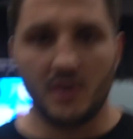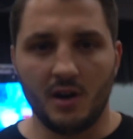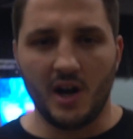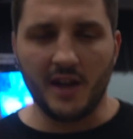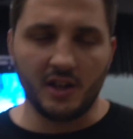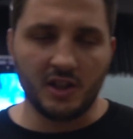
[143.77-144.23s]

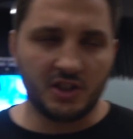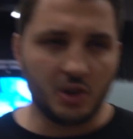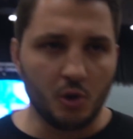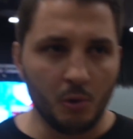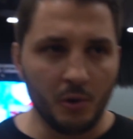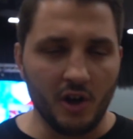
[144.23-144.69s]
I think it's
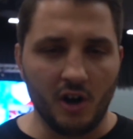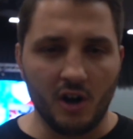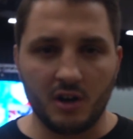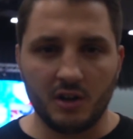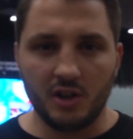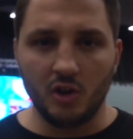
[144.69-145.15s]
who we
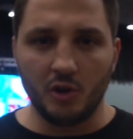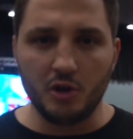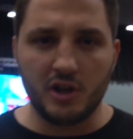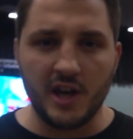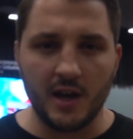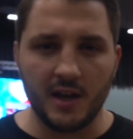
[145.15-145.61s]
are. You know,
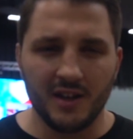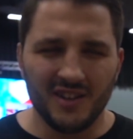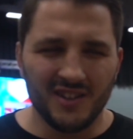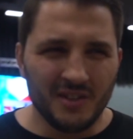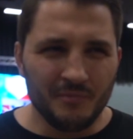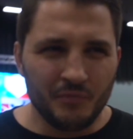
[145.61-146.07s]
you can't
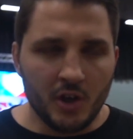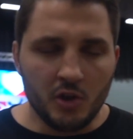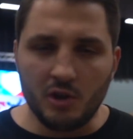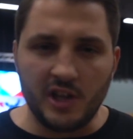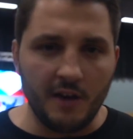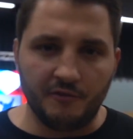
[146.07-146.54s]

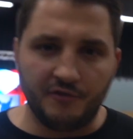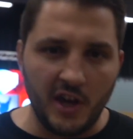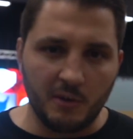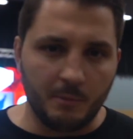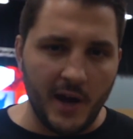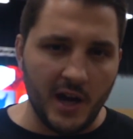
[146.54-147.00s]

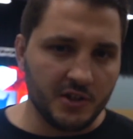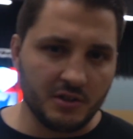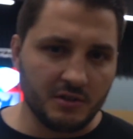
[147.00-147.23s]
fake passion.